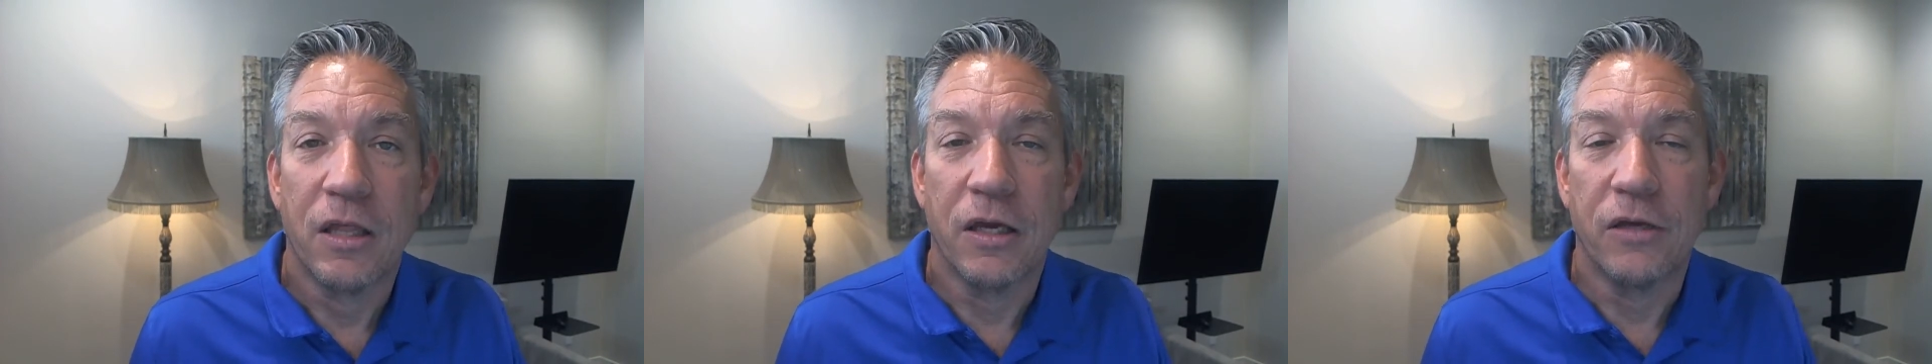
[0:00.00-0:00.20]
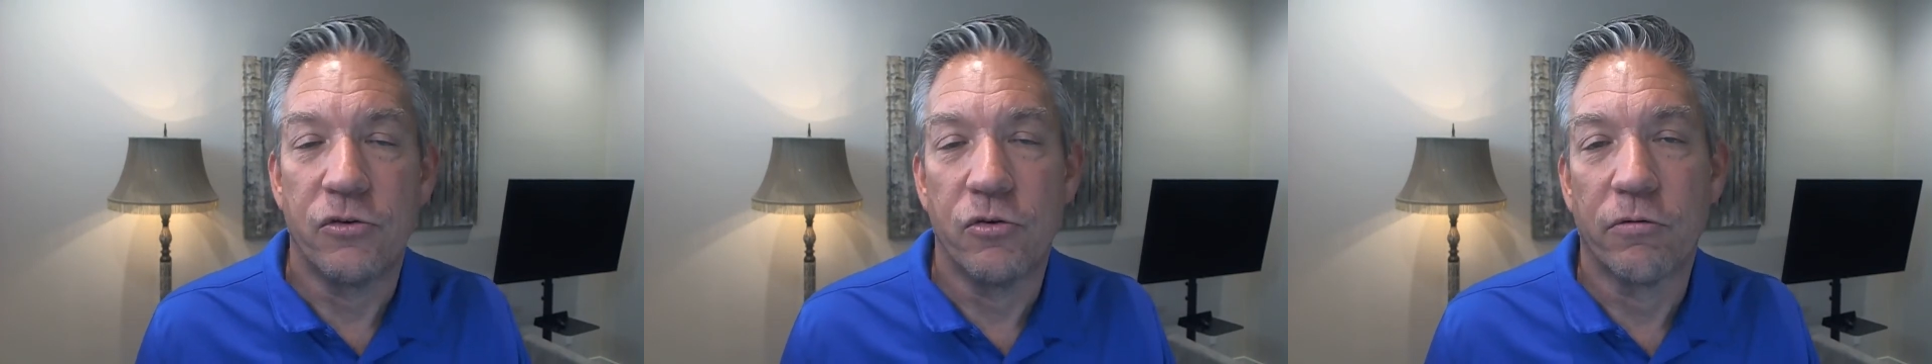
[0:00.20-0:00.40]

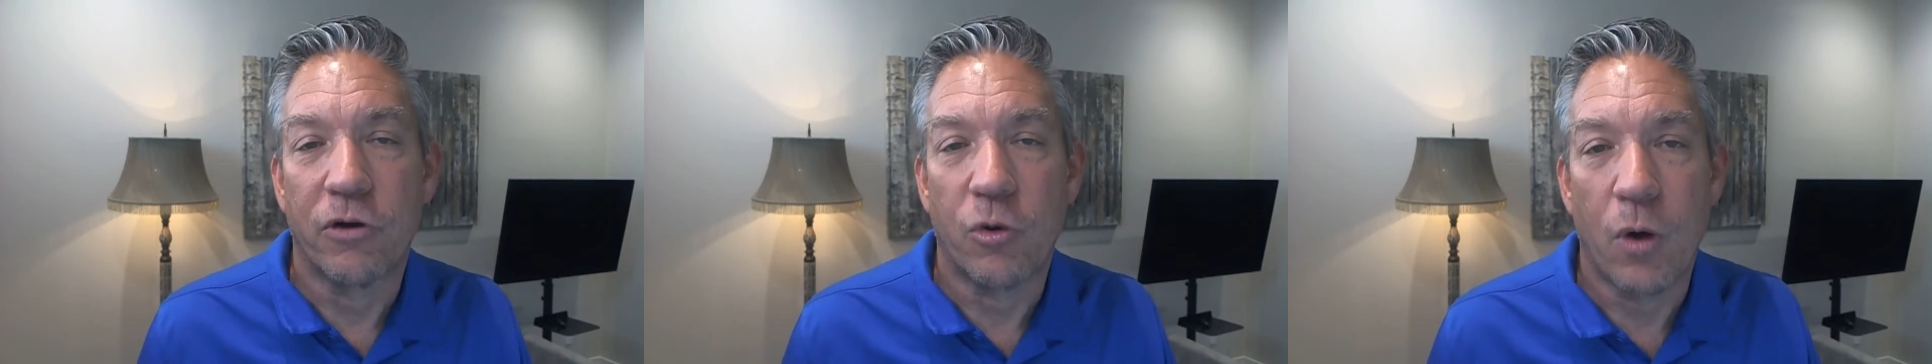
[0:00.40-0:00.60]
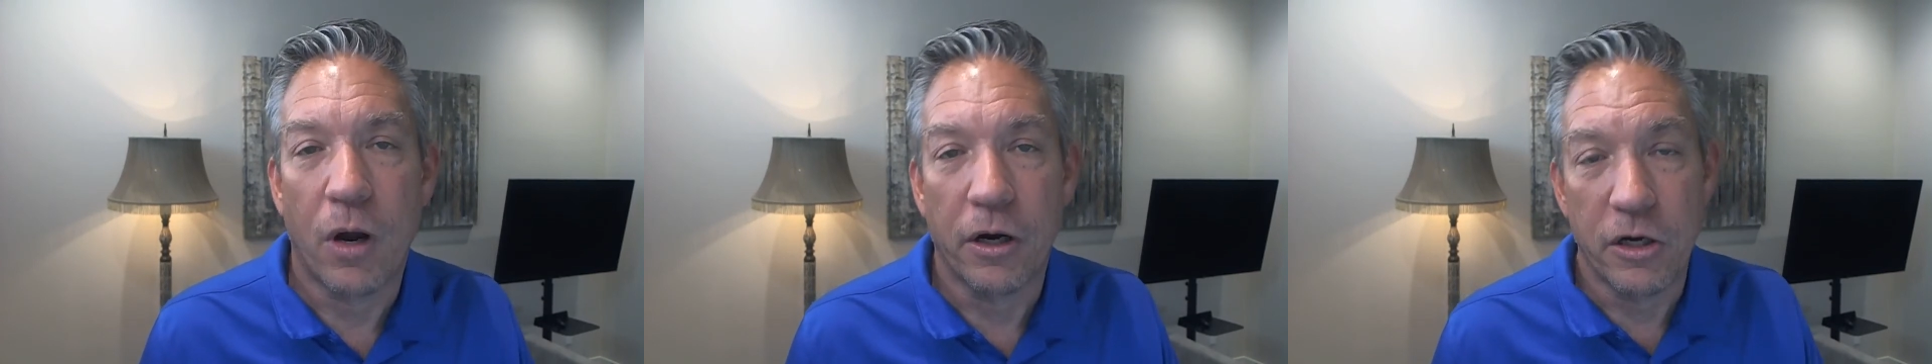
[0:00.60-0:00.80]
they do
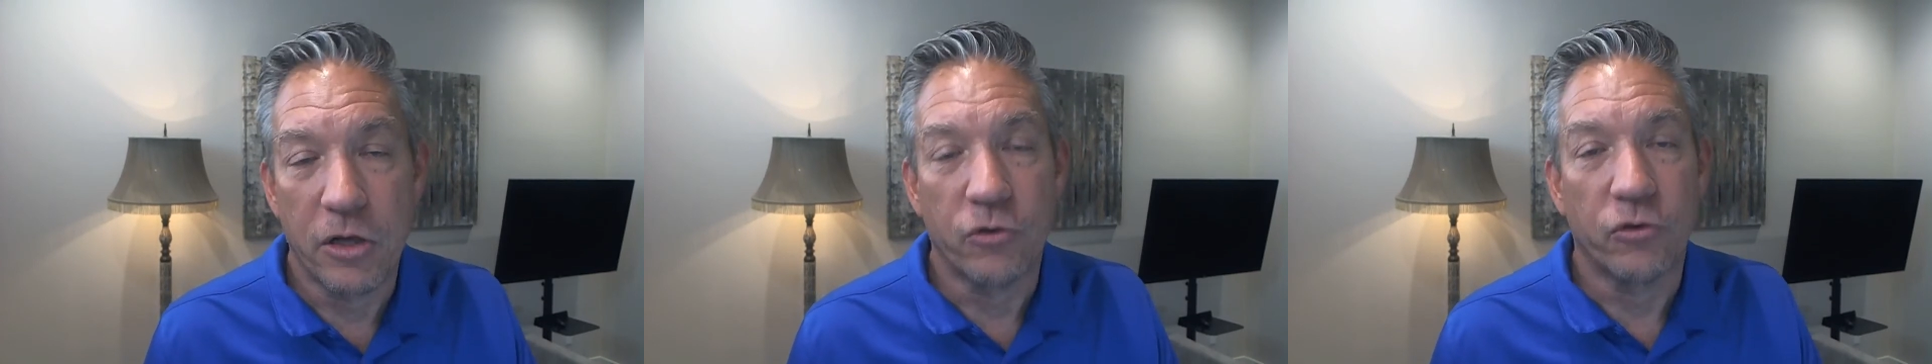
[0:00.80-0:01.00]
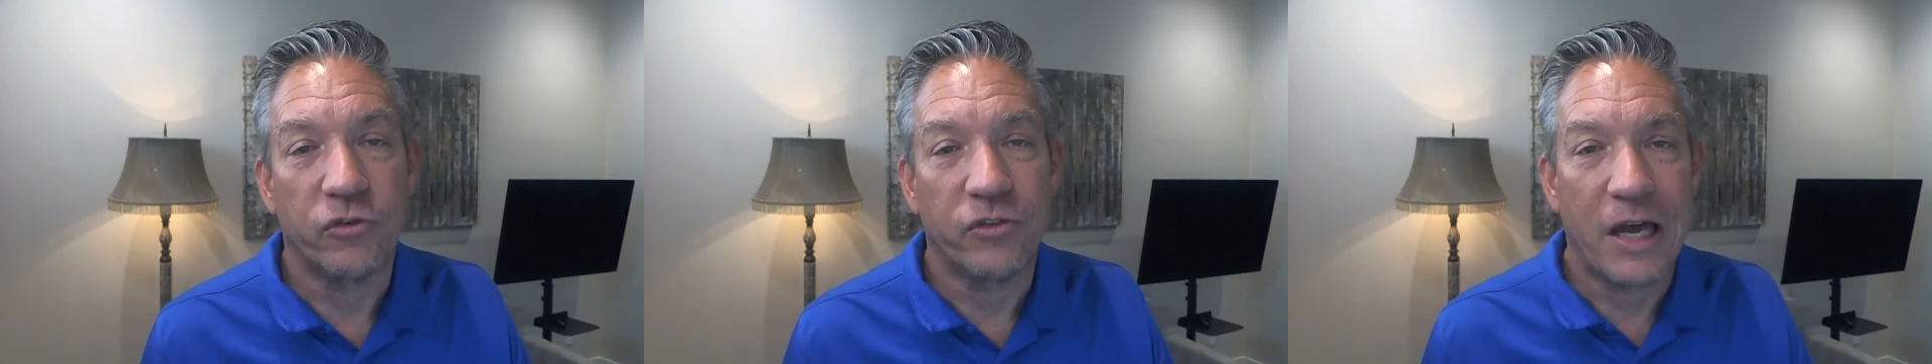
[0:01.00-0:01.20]
require an
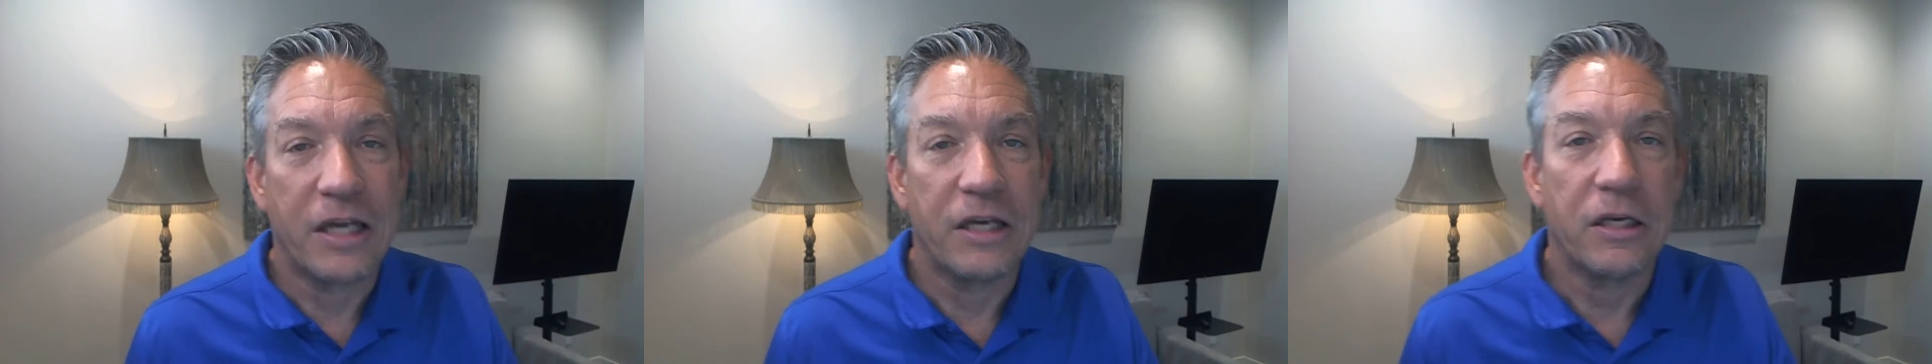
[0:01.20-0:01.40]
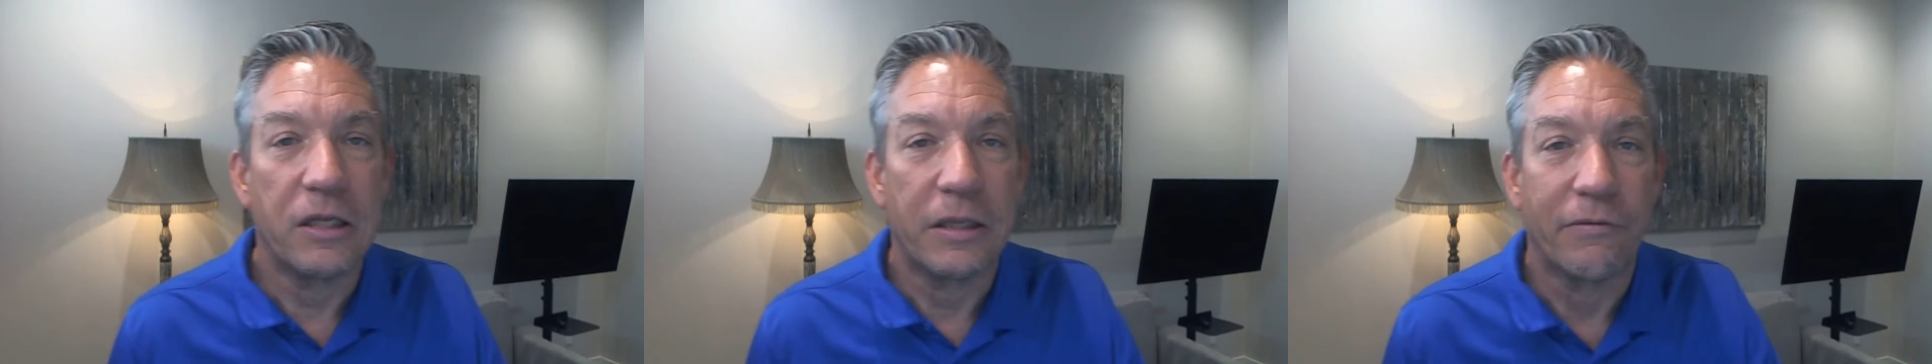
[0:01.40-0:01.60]
understanding.